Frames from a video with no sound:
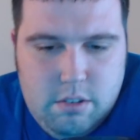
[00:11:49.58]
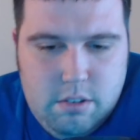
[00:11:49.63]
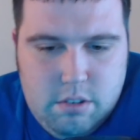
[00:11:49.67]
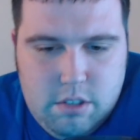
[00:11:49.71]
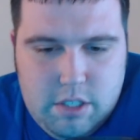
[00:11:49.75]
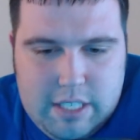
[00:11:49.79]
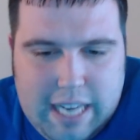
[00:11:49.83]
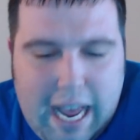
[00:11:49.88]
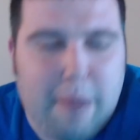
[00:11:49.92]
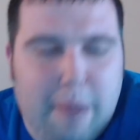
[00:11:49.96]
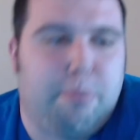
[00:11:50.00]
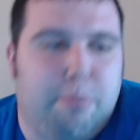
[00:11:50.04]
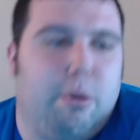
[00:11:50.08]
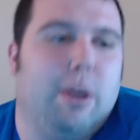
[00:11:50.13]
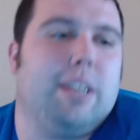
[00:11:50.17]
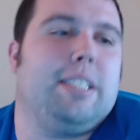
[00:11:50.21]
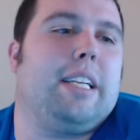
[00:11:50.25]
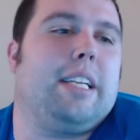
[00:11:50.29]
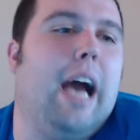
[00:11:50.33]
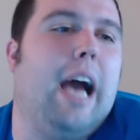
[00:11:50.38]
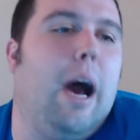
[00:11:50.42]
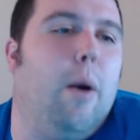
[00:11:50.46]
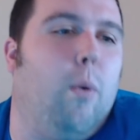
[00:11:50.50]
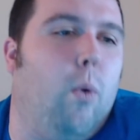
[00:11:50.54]
Dak
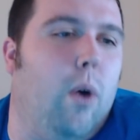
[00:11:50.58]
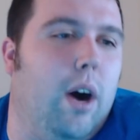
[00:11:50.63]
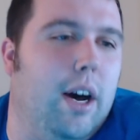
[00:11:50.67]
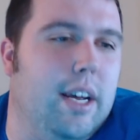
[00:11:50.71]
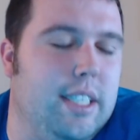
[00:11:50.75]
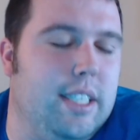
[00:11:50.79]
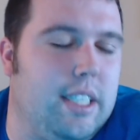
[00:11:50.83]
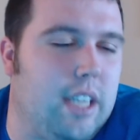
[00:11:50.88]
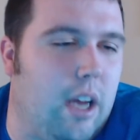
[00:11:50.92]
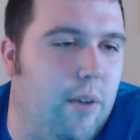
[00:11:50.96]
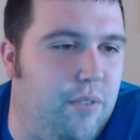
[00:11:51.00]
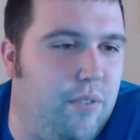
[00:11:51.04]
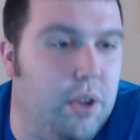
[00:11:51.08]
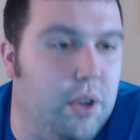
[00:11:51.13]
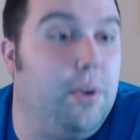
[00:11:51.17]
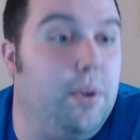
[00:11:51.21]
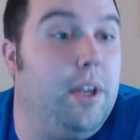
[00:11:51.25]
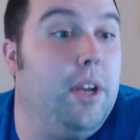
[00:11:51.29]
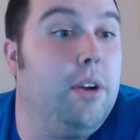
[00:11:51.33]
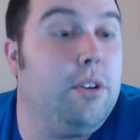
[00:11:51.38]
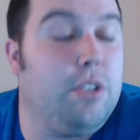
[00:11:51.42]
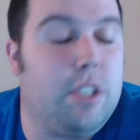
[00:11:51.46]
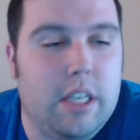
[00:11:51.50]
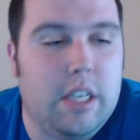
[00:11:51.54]
Prescott was a few
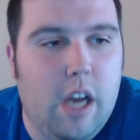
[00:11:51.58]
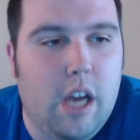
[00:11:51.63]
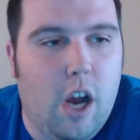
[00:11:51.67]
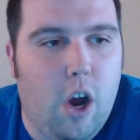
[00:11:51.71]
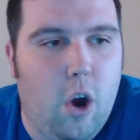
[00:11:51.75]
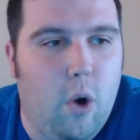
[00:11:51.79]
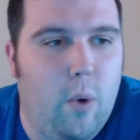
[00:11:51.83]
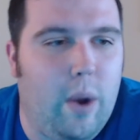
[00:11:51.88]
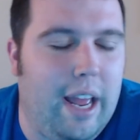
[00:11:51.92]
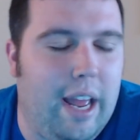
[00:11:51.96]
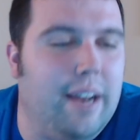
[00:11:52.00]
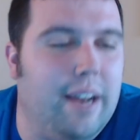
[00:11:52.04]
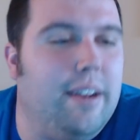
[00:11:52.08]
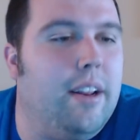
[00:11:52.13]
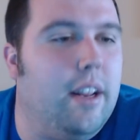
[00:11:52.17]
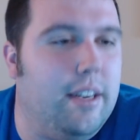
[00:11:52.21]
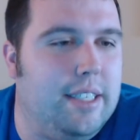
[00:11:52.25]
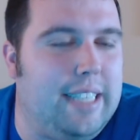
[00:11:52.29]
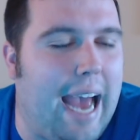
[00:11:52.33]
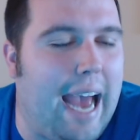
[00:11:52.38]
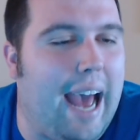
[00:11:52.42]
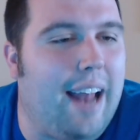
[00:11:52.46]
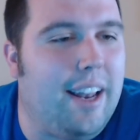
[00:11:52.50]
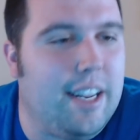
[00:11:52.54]
years ago in
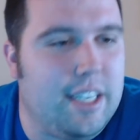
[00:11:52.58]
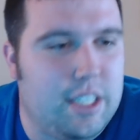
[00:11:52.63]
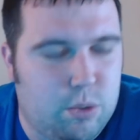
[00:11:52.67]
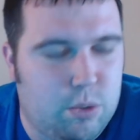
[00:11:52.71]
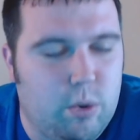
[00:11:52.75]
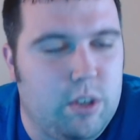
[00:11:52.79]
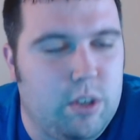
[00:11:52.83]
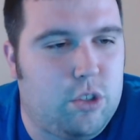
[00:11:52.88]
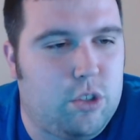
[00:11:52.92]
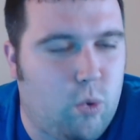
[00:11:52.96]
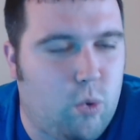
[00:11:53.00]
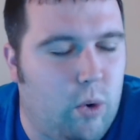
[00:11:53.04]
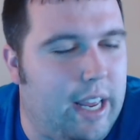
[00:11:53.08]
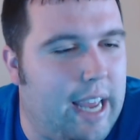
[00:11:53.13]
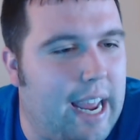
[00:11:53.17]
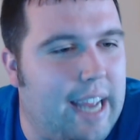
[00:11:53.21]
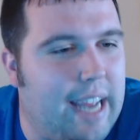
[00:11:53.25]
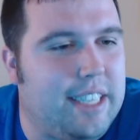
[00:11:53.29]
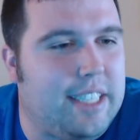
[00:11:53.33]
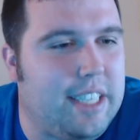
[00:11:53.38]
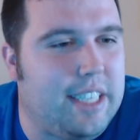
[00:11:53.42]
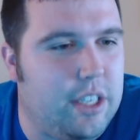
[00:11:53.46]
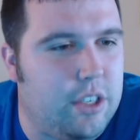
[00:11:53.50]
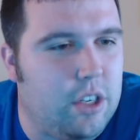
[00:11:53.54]
Dallas with twenty
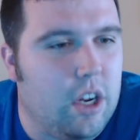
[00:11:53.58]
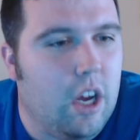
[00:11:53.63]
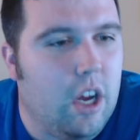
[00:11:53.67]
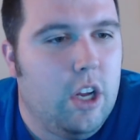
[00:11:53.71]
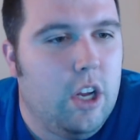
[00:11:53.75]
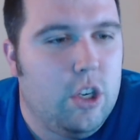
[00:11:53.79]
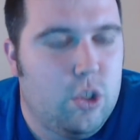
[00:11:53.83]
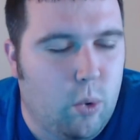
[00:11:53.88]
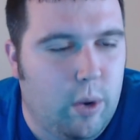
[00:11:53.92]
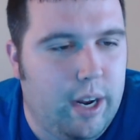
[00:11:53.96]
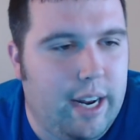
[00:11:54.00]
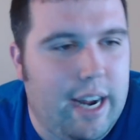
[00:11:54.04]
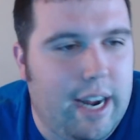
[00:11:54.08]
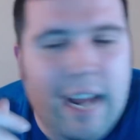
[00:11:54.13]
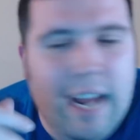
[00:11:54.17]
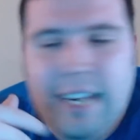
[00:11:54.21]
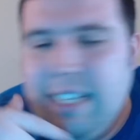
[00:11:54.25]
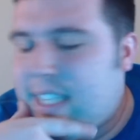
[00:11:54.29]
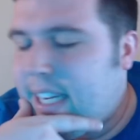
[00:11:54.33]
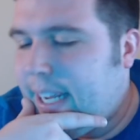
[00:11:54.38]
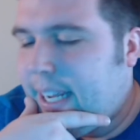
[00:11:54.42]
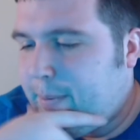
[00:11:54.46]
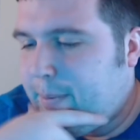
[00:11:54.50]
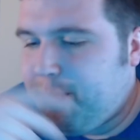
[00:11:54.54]
eighteen, twenty
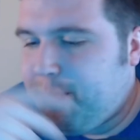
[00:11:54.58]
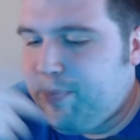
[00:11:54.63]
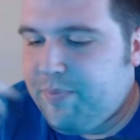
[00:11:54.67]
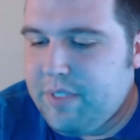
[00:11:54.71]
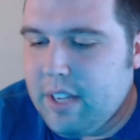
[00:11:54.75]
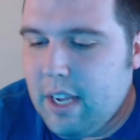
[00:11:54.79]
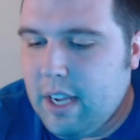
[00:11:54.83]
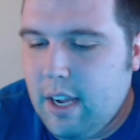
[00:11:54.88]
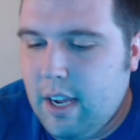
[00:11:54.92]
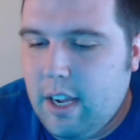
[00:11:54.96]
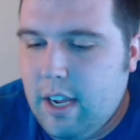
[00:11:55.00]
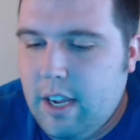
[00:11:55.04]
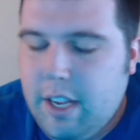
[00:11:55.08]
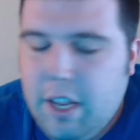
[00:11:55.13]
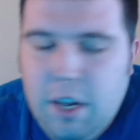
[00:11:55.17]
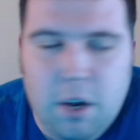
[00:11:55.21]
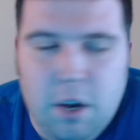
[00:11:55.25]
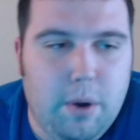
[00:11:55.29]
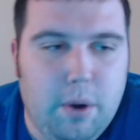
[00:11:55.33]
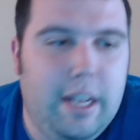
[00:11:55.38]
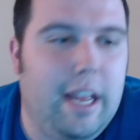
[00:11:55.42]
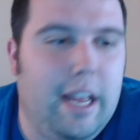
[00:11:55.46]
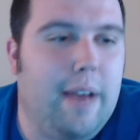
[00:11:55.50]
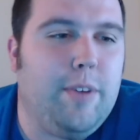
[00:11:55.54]
nineteen. You
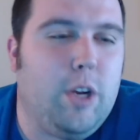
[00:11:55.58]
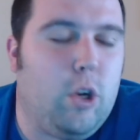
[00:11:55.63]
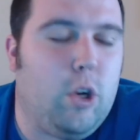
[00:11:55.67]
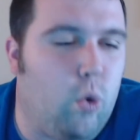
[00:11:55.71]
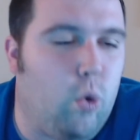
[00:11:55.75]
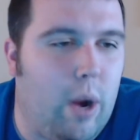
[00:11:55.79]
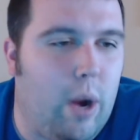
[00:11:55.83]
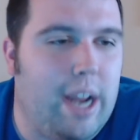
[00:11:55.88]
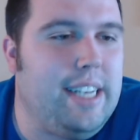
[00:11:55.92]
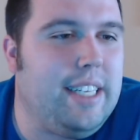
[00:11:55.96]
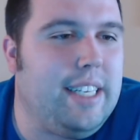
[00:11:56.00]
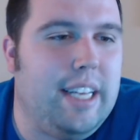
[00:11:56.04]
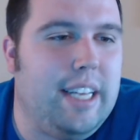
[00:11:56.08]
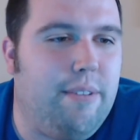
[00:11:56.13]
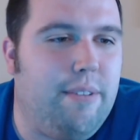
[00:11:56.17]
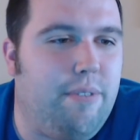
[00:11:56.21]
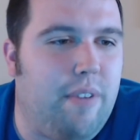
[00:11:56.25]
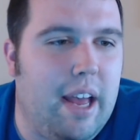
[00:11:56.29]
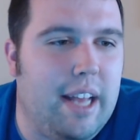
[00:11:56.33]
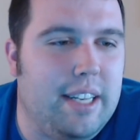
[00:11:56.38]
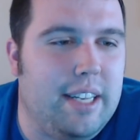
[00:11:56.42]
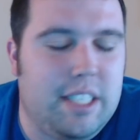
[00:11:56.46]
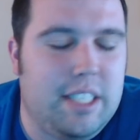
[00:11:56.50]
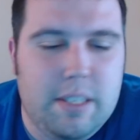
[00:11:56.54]
know, you have a great
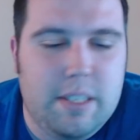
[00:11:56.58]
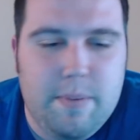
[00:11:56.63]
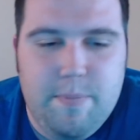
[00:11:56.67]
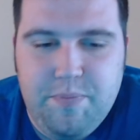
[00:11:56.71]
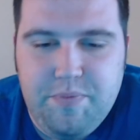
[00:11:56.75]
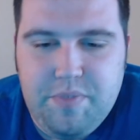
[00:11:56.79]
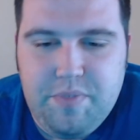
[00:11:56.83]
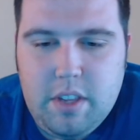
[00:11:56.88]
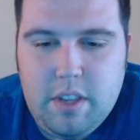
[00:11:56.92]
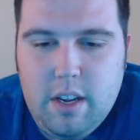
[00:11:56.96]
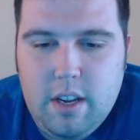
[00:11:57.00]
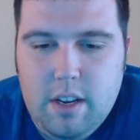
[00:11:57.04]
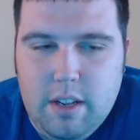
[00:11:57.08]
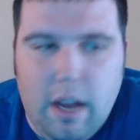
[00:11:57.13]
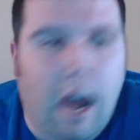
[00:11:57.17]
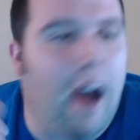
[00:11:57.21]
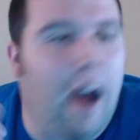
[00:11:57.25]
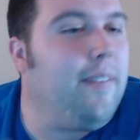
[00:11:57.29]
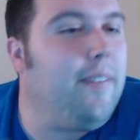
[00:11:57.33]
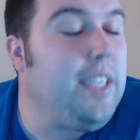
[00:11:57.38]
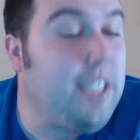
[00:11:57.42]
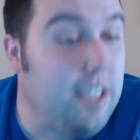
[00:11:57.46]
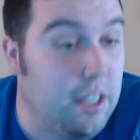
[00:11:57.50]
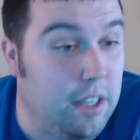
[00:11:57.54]
defense.
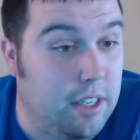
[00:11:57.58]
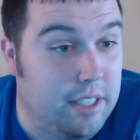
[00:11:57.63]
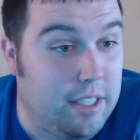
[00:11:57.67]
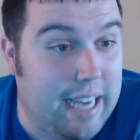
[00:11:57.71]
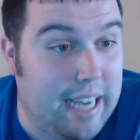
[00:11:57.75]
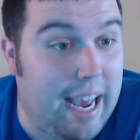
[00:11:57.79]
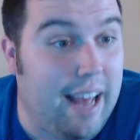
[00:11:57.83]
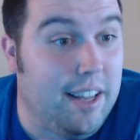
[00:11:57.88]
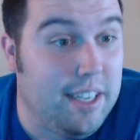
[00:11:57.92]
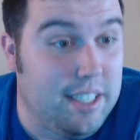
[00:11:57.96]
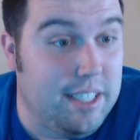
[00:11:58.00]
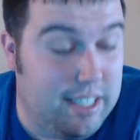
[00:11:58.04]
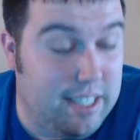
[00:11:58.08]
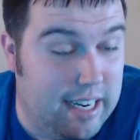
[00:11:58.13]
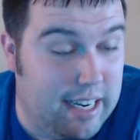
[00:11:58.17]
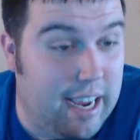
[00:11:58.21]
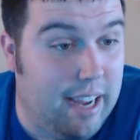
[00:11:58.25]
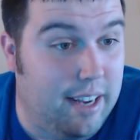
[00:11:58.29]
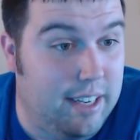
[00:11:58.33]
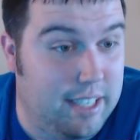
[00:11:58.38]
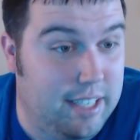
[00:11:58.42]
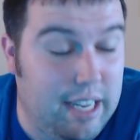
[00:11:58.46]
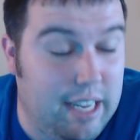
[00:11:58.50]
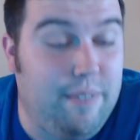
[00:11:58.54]
Obviously, the Dallas
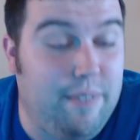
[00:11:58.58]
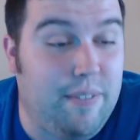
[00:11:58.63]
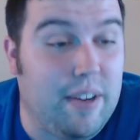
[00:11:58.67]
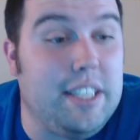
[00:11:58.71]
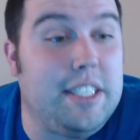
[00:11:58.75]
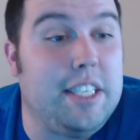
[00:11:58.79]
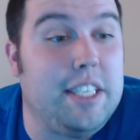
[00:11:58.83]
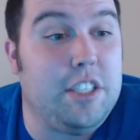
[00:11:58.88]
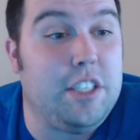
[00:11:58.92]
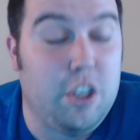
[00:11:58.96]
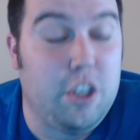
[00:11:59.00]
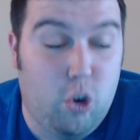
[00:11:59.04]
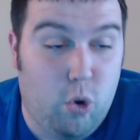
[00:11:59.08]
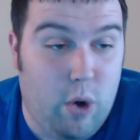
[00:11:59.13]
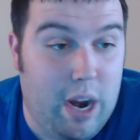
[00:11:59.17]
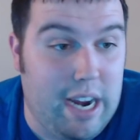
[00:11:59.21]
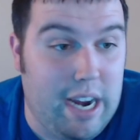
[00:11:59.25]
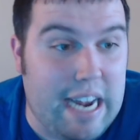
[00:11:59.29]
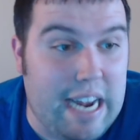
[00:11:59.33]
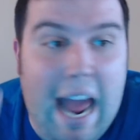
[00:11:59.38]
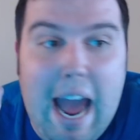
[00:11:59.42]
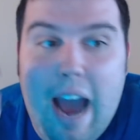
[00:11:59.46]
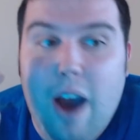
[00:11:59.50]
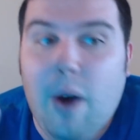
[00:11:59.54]
de- defense isn't
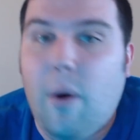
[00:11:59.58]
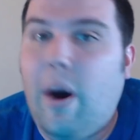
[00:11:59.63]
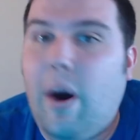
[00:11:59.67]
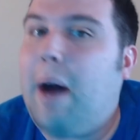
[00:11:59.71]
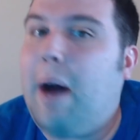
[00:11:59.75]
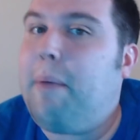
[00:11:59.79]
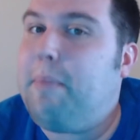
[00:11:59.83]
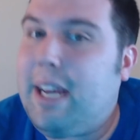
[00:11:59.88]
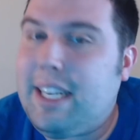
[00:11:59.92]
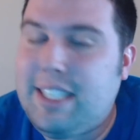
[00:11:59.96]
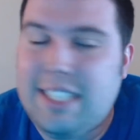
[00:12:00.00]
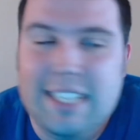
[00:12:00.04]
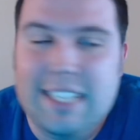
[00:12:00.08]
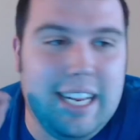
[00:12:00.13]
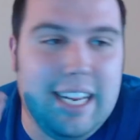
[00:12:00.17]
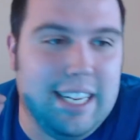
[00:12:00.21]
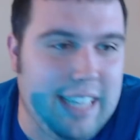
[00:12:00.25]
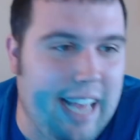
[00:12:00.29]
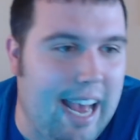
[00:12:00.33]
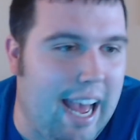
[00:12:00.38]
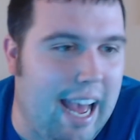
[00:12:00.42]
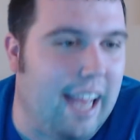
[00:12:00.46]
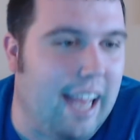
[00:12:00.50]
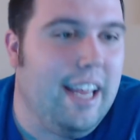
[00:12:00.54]
great now. I'm not
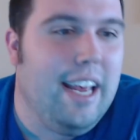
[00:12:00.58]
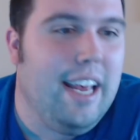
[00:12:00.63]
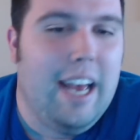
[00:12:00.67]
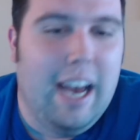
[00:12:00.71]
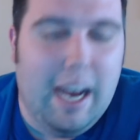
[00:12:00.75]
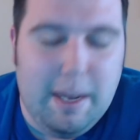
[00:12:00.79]
saying that.